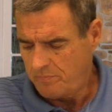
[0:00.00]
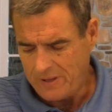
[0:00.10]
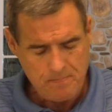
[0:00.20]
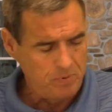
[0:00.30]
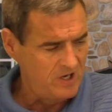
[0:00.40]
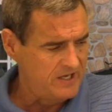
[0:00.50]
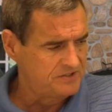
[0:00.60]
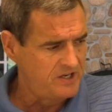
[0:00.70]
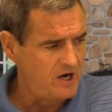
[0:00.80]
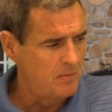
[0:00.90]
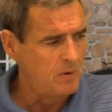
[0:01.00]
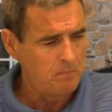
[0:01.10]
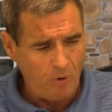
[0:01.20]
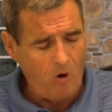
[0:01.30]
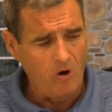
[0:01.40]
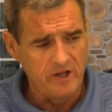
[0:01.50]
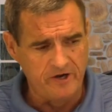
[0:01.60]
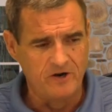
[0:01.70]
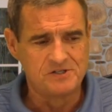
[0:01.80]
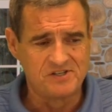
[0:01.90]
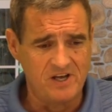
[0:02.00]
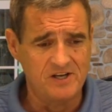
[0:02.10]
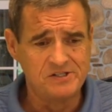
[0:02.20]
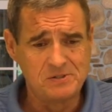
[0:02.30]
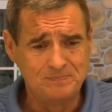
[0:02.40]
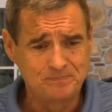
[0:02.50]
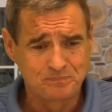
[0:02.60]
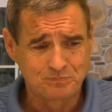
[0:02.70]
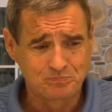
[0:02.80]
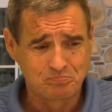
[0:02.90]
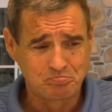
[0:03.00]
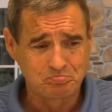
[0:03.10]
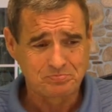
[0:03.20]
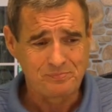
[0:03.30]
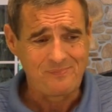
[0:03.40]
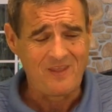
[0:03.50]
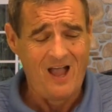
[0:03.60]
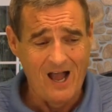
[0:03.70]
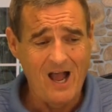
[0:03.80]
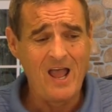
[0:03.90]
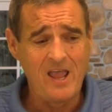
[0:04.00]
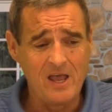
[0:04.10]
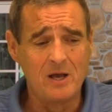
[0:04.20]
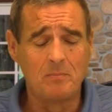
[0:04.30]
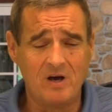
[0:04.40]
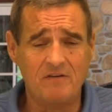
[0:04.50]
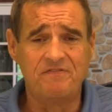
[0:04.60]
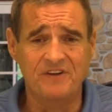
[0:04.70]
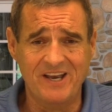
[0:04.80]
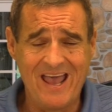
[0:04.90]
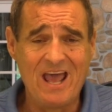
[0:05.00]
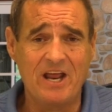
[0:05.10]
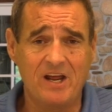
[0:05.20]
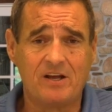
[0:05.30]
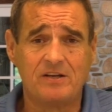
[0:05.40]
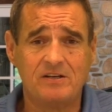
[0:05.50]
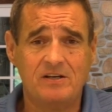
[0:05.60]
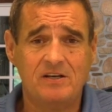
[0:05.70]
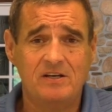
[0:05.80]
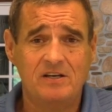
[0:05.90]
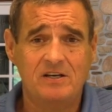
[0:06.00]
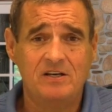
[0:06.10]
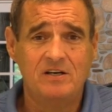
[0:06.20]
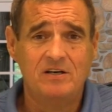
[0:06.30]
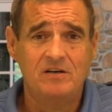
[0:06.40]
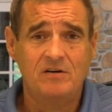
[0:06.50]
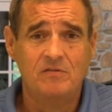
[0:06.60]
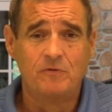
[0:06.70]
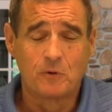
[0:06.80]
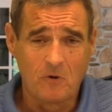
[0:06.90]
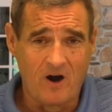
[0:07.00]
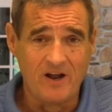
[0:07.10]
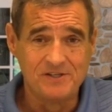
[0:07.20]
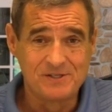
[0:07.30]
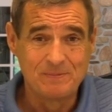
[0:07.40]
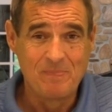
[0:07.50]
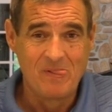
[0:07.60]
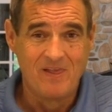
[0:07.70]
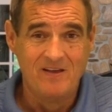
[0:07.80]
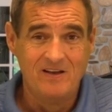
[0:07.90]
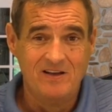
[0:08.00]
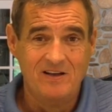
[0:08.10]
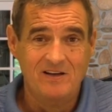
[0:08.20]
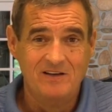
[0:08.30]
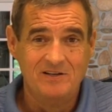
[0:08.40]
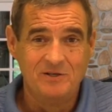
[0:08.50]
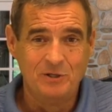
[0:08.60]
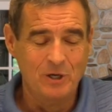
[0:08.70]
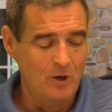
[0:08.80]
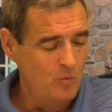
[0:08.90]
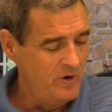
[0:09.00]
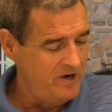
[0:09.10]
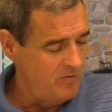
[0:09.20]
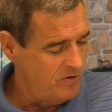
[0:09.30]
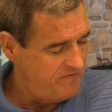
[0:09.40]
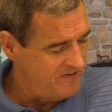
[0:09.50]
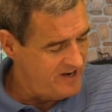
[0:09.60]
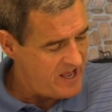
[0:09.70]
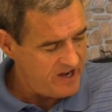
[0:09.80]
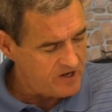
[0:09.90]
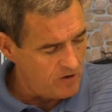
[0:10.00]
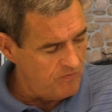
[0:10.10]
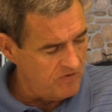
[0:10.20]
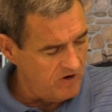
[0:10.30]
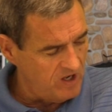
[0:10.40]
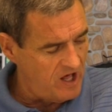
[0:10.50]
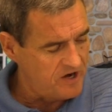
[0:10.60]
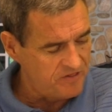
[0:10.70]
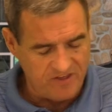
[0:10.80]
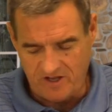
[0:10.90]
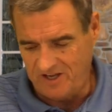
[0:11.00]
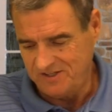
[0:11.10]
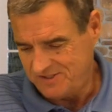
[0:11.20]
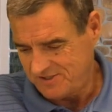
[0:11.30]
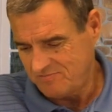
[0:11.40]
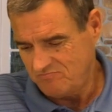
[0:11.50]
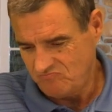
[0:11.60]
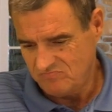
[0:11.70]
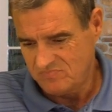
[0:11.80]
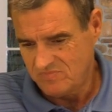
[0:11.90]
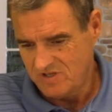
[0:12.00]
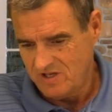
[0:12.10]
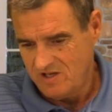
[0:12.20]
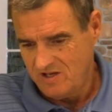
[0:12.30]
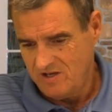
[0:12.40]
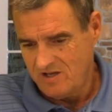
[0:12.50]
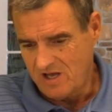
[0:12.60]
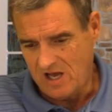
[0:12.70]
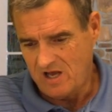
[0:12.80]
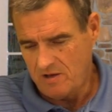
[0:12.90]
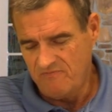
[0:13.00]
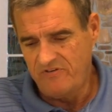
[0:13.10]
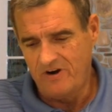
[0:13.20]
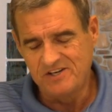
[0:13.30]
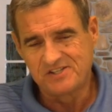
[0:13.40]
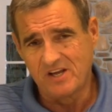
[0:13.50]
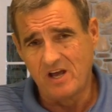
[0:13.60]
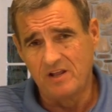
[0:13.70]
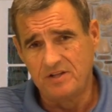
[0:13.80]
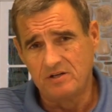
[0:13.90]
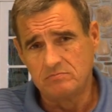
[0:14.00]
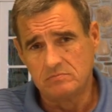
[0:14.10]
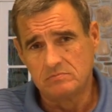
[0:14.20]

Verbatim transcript: people out there. But Paul here says, I am a fanatic for Christ. You know, we, are fanatic over a lot of things. I, I'm very sad that